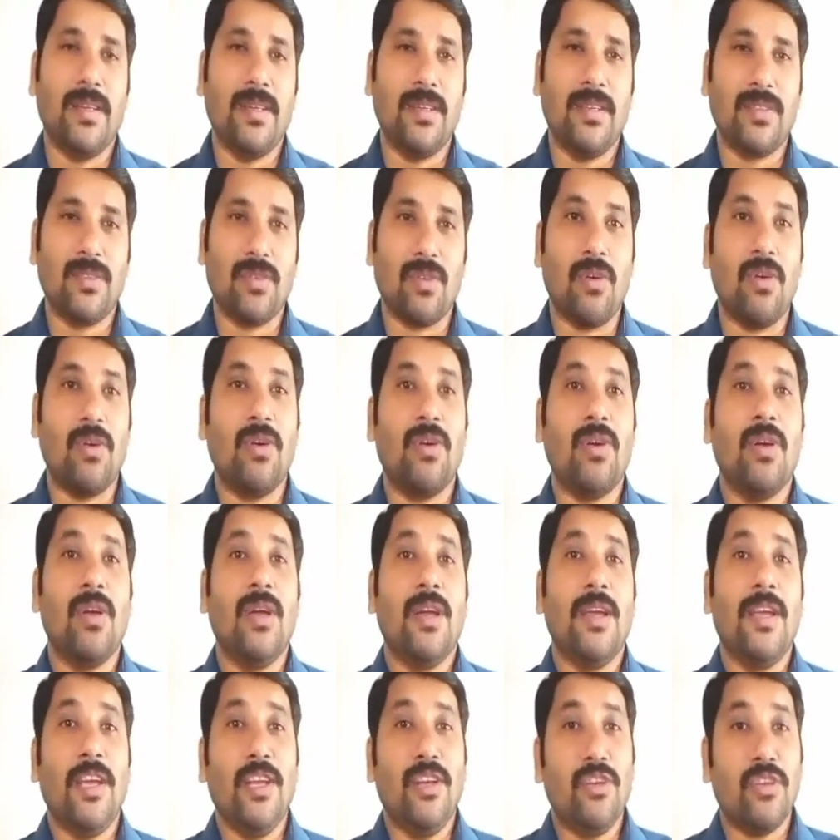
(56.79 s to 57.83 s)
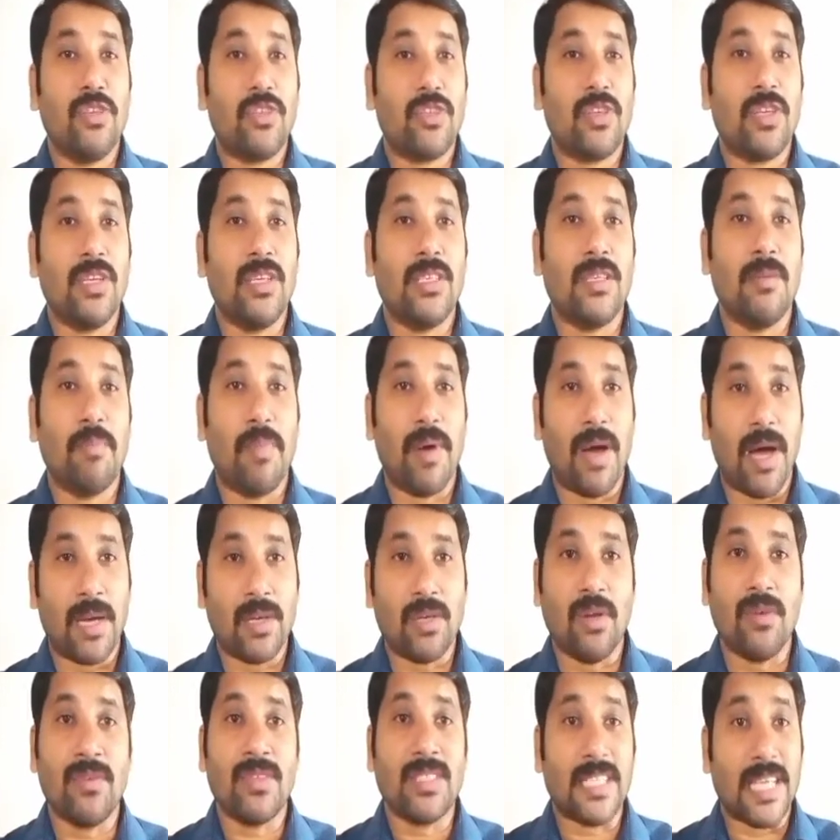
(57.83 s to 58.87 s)
So industry is the part
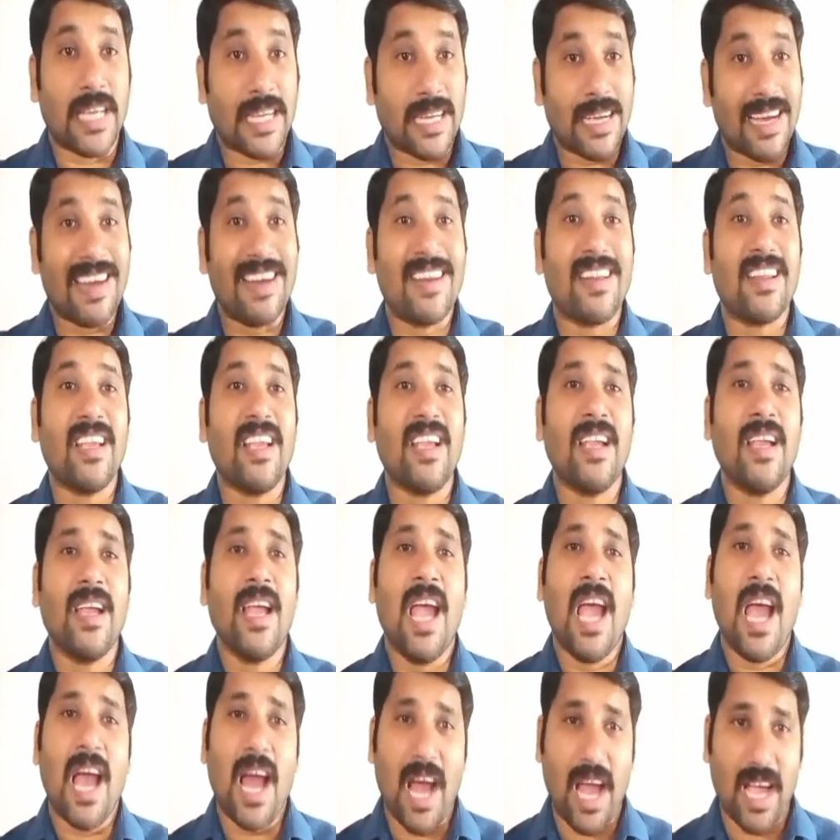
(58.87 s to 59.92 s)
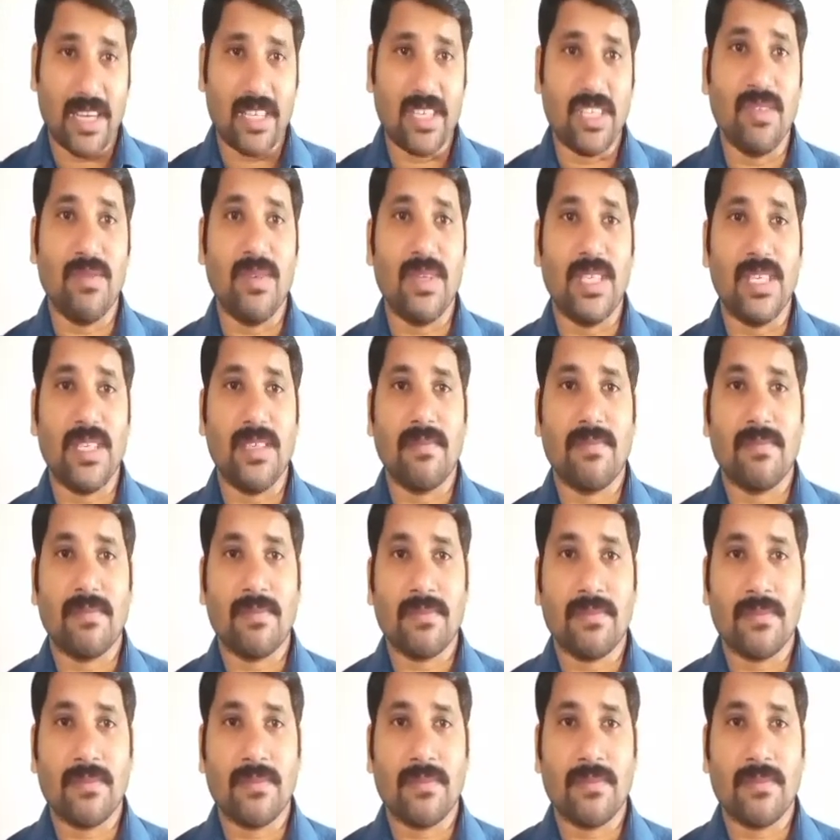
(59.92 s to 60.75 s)
of secondary activity.